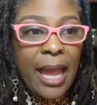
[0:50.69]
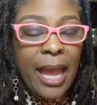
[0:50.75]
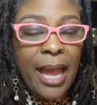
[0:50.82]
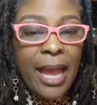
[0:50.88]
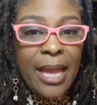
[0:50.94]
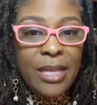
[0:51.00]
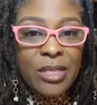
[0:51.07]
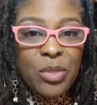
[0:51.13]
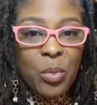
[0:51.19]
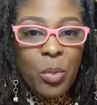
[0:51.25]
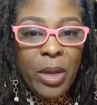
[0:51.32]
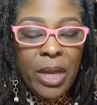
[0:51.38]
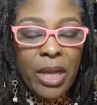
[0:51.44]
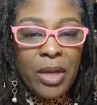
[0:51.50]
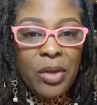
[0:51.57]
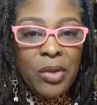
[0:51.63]
as
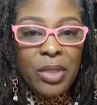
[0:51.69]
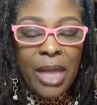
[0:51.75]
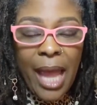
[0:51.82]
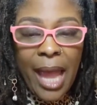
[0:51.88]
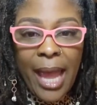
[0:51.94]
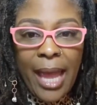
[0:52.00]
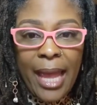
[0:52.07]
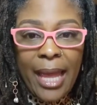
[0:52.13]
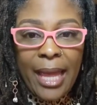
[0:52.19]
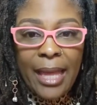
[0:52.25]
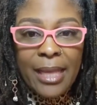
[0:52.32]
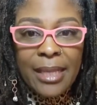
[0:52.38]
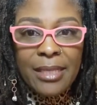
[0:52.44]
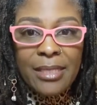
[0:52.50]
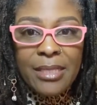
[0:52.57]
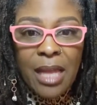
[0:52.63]
well
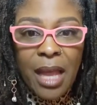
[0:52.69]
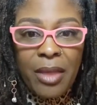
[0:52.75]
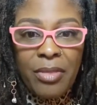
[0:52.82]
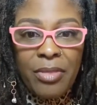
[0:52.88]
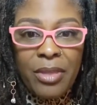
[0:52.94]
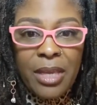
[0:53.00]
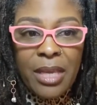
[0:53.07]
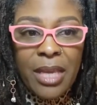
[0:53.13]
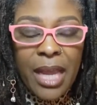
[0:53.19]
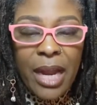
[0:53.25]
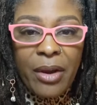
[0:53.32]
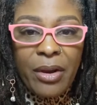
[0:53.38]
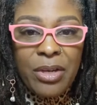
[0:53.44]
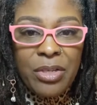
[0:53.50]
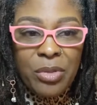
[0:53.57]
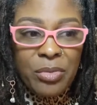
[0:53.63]
as uh, the
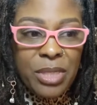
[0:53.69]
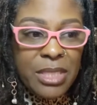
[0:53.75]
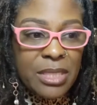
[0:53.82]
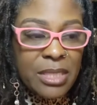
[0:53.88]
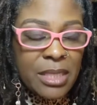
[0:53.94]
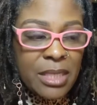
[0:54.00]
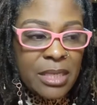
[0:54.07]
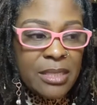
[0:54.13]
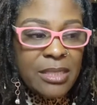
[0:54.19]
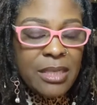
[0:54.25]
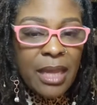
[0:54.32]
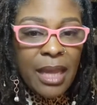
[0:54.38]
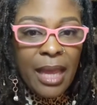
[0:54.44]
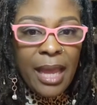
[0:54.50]
characteristics